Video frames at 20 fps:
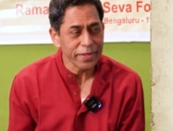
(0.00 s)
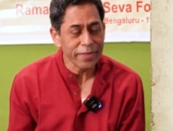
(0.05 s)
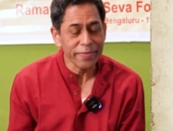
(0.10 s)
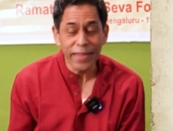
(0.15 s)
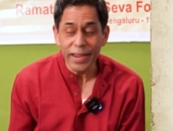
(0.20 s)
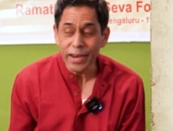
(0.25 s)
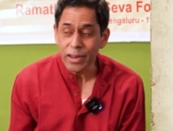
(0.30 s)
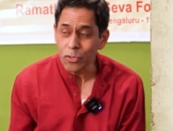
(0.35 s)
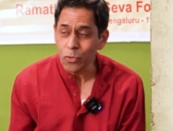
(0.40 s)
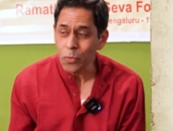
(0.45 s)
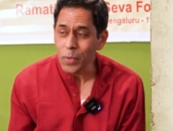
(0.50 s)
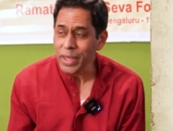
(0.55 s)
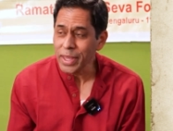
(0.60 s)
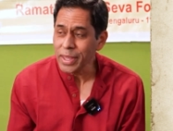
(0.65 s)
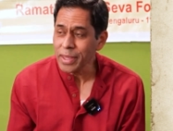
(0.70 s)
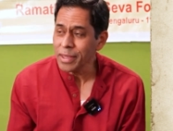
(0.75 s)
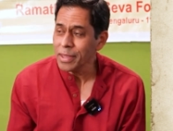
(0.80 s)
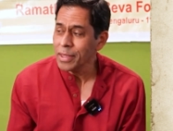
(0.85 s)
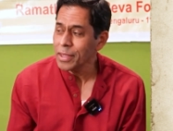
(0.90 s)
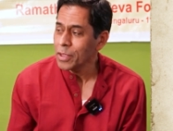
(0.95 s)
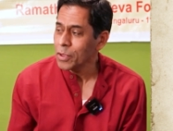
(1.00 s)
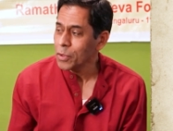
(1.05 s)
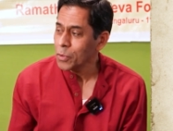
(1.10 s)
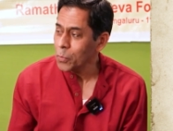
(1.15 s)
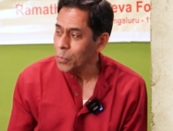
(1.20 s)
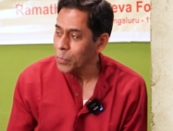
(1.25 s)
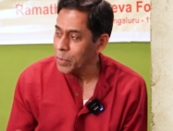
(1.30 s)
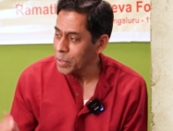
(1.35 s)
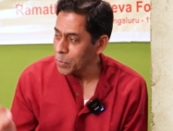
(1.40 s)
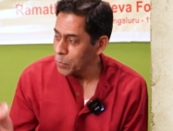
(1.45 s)
That is why
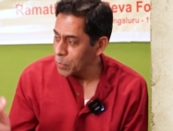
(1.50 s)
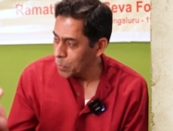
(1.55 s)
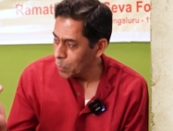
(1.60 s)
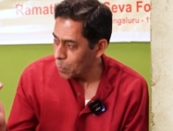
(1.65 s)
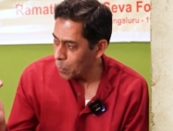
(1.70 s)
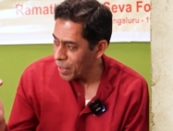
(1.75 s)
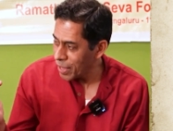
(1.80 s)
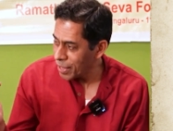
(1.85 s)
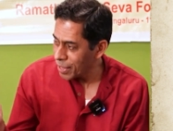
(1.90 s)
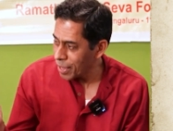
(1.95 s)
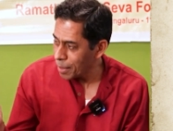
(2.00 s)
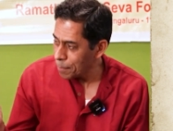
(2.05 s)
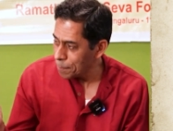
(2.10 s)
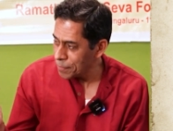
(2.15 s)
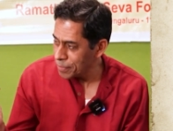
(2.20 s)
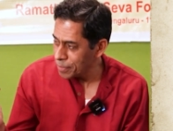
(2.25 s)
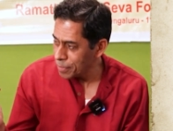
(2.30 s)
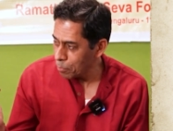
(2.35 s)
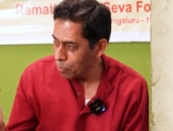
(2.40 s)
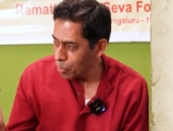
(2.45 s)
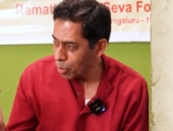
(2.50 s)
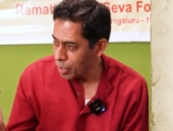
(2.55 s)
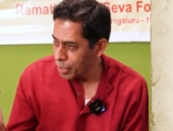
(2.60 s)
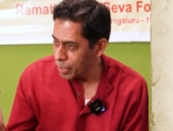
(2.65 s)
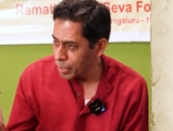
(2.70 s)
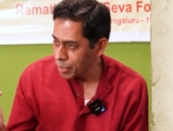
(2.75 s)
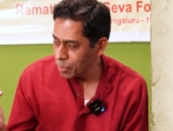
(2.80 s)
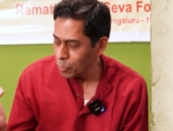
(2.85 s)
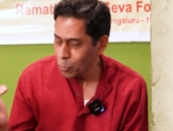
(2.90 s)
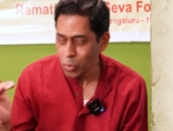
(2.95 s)
when we wake up in the
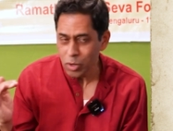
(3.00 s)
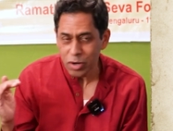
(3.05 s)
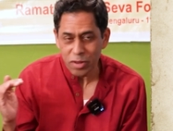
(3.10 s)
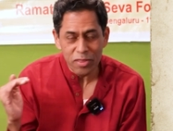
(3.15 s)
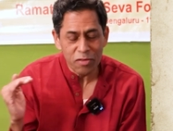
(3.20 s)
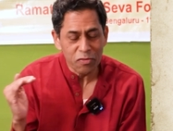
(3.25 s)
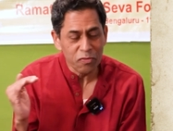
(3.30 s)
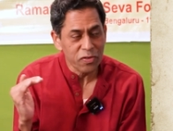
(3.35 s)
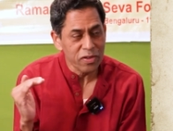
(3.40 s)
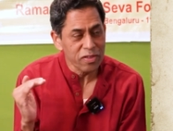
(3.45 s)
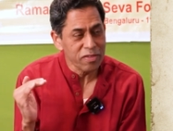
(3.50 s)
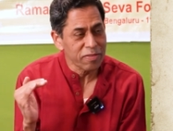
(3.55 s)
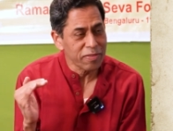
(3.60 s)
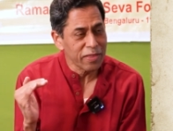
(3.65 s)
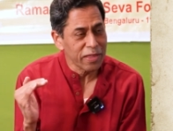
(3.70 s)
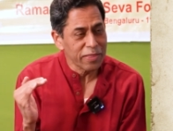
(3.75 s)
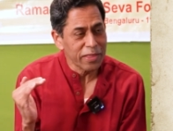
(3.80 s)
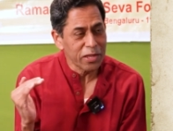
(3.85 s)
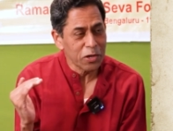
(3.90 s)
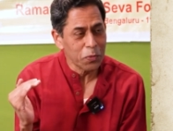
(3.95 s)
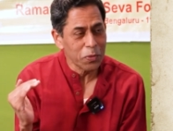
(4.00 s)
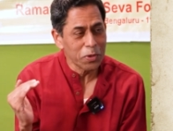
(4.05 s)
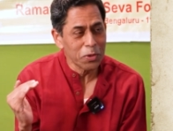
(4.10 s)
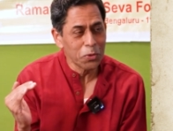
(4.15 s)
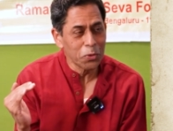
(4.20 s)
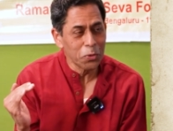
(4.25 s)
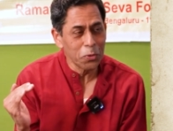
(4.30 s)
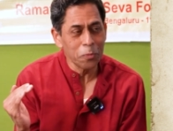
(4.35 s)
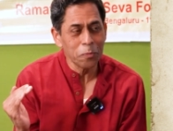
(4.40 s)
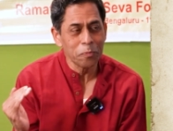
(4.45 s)
morning, what is the first thing that we
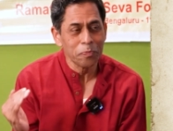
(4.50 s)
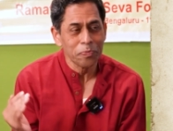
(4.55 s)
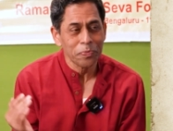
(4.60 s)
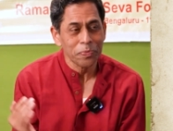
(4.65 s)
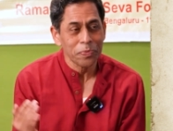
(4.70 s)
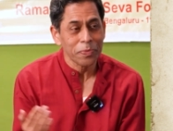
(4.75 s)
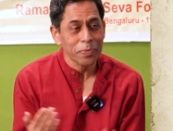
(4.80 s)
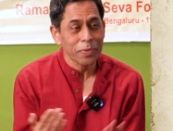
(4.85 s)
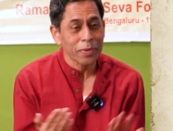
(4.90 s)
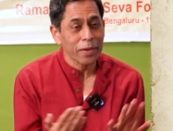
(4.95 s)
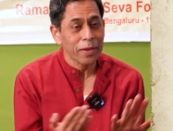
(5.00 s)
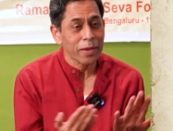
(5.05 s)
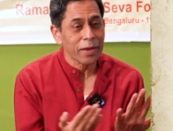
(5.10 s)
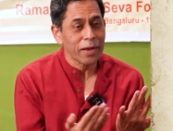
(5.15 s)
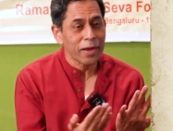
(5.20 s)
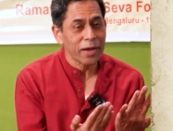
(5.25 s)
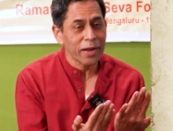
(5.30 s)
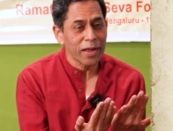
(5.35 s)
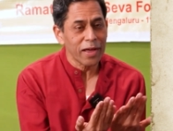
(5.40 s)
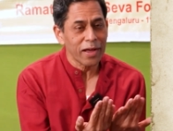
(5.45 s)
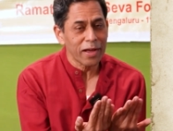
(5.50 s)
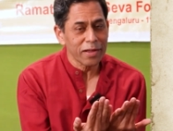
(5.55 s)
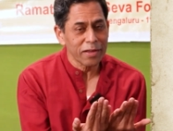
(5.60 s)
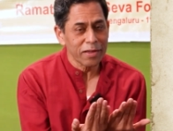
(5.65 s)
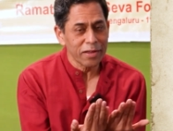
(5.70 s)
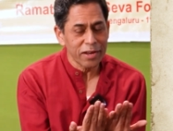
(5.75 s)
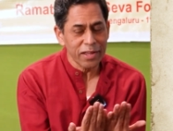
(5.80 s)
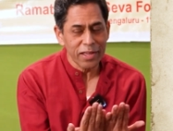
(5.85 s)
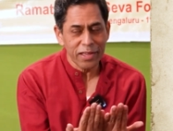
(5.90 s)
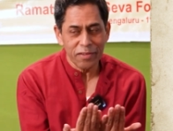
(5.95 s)
do?
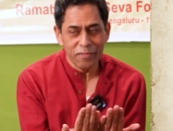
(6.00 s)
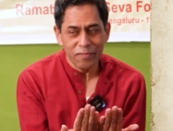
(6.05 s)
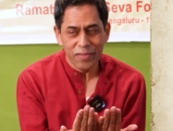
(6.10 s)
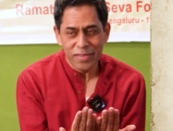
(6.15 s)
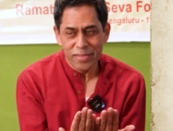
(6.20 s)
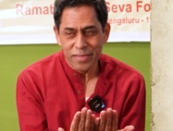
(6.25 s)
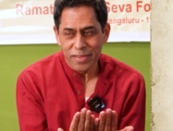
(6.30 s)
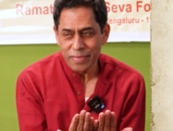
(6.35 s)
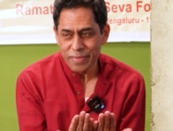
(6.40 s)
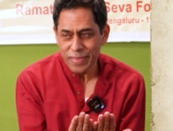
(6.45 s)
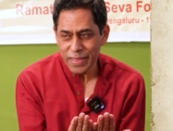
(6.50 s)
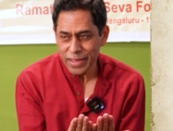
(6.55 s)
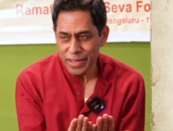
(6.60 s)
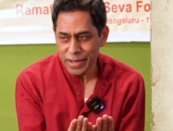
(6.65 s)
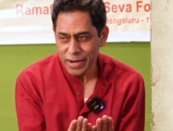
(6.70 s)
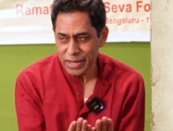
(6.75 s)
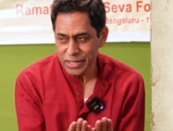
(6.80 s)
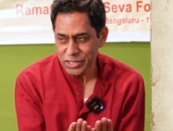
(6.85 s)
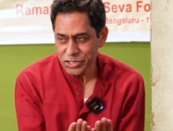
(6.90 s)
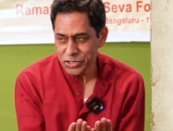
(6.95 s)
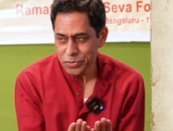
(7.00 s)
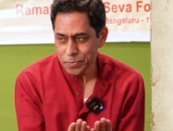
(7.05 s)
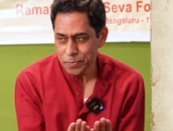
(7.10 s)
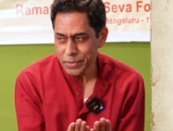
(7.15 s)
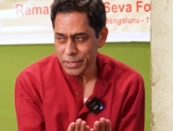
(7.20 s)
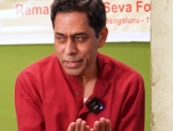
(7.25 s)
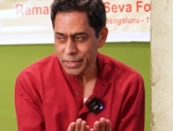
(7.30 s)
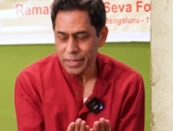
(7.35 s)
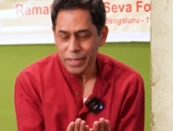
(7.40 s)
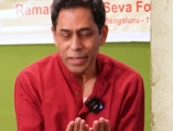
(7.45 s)
Karagre vasate
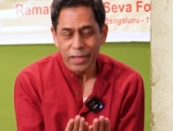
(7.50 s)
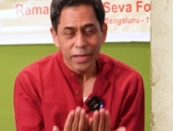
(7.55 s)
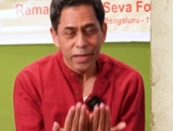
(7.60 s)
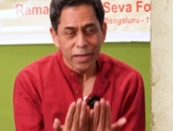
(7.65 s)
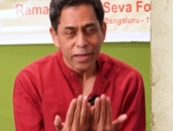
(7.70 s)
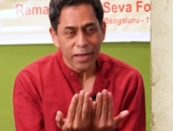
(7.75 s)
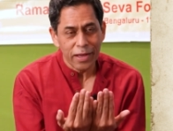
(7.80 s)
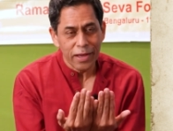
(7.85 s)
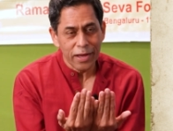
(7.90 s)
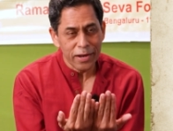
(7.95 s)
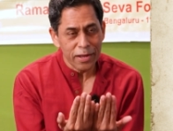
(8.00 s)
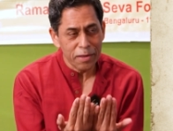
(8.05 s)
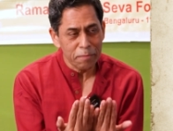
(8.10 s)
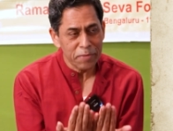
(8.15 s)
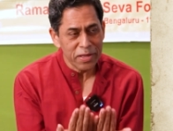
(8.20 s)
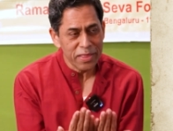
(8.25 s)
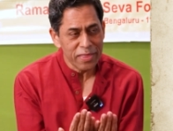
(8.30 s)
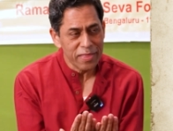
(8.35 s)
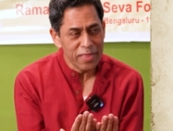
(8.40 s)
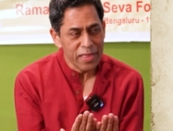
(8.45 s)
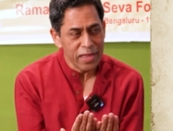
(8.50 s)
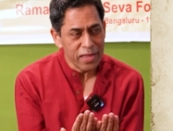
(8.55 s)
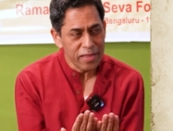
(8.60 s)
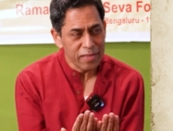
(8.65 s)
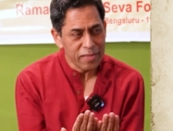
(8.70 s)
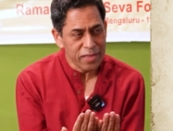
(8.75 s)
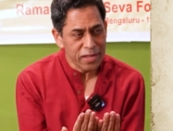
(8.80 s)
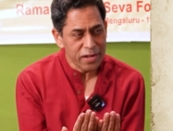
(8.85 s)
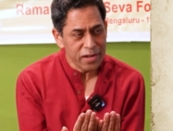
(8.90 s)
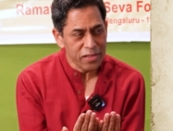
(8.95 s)
Lakshmi, Karamadde
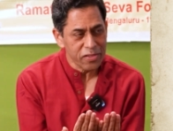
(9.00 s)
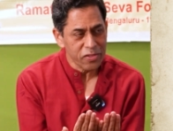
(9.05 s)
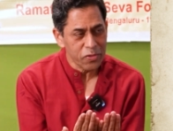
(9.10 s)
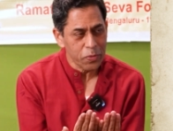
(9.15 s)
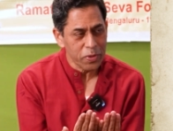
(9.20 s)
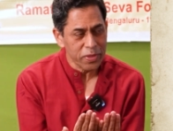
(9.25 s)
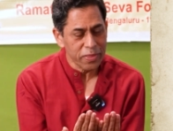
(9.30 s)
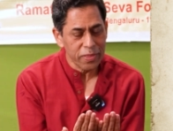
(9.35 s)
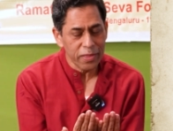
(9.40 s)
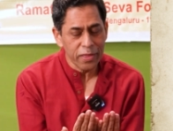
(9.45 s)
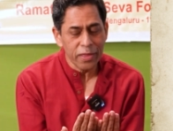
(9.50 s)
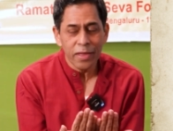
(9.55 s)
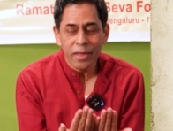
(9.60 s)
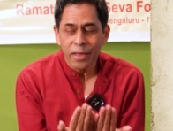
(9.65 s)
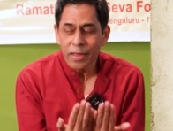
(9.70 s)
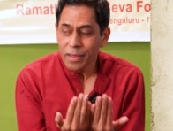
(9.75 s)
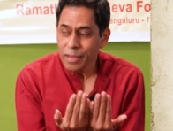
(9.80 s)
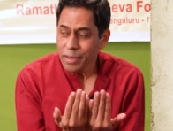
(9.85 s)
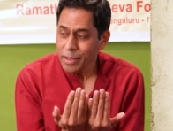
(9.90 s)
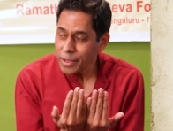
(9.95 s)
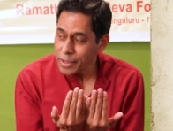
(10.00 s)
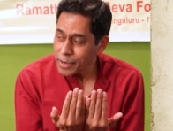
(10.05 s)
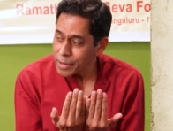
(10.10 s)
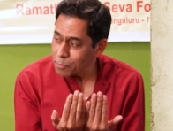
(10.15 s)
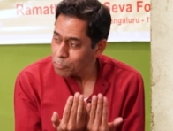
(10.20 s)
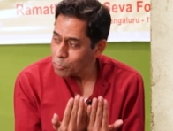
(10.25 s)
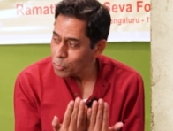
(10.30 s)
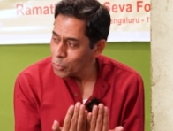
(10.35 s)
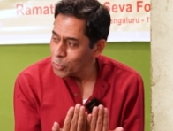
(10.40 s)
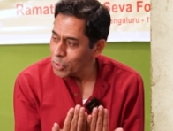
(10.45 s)
Saraswati,
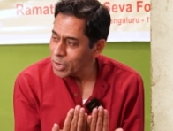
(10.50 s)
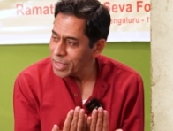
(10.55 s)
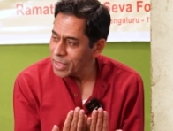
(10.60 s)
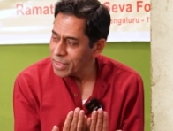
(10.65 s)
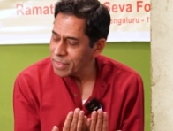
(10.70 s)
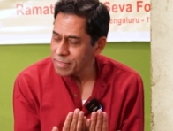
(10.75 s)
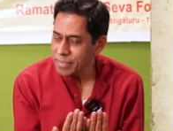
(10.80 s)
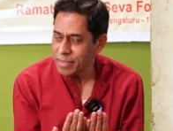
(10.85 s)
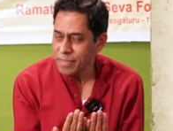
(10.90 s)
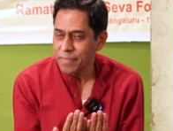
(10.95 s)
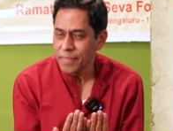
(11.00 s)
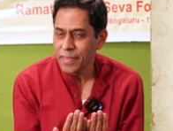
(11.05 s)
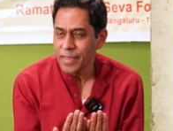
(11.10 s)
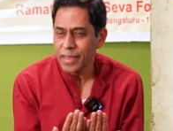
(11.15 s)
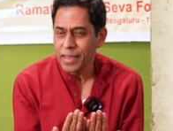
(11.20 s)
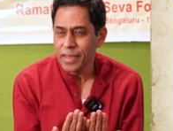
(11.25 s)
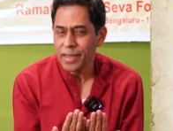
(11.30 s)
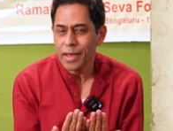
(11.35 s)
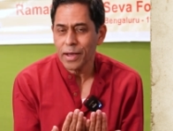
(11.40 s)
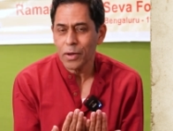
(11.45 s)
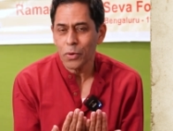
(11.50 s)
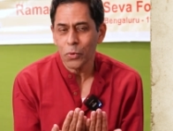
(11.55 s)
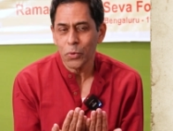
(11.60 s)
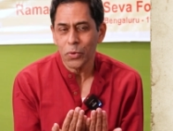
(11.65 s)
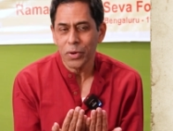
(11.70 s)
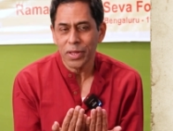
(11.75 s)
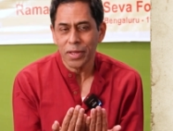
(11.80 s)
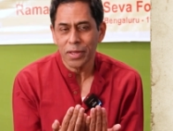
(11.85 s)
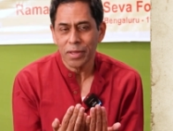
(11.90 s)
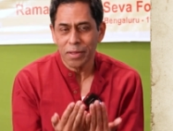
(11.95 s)
Karamule sthite
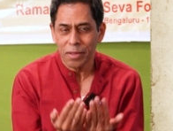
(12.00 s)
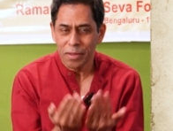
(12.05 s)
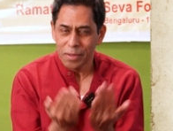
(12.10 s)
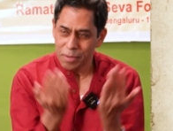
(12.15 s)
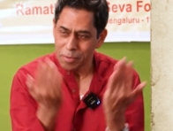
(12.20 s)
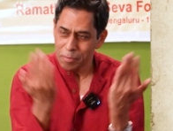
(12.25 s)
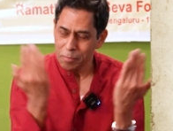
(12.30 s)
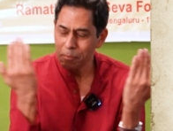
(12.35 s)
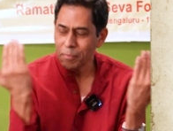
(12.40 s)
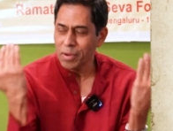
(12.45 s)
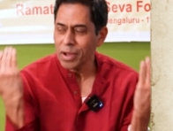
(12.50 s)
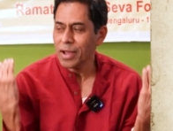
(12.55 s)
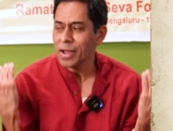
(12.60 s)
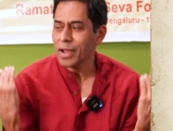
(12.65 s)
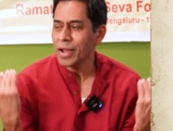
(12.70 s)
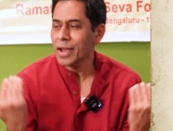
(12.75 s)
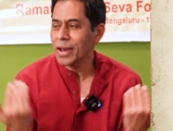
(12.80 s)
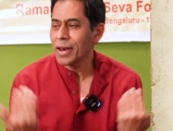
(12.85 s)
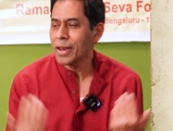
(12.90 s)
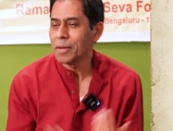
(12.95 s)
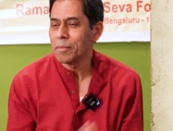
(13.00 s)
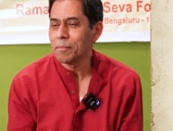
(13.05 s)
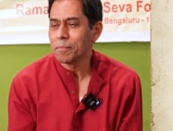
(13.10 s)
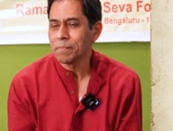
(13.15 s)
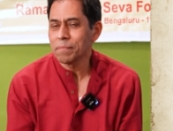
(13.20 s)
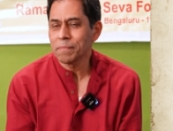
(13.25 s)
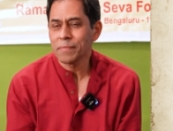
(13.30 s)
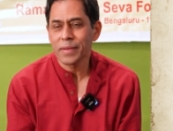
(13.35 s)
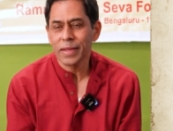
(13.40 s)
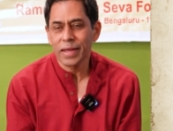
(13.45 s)
Gauri, Mangalam
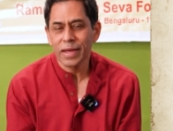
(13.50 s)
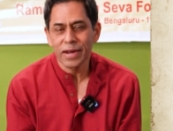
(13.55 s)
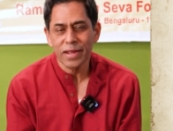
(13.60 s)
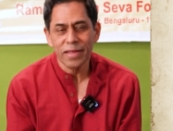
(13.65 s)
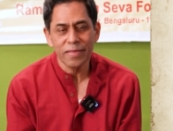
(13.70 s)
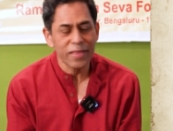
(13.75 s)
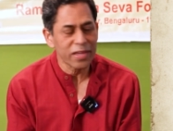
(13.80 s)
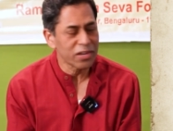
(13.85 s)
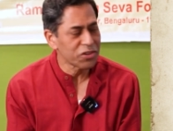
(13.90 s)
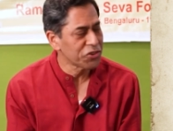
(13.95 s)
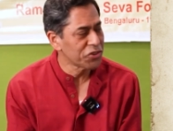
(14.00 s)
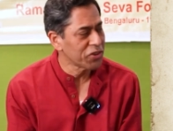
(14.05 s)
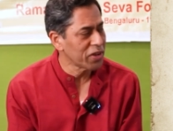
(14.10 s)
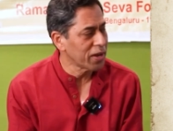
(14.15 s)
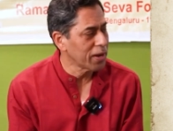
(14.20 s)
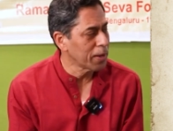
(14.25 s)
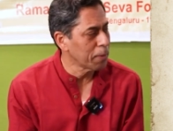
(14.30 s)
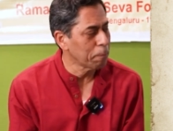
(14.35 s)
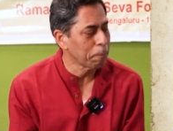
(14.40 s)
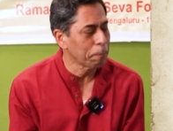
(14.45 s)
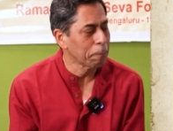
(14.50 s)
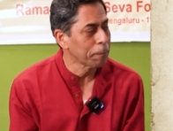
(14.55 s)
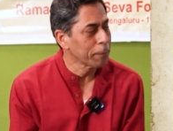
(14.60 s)
Karadarshanam.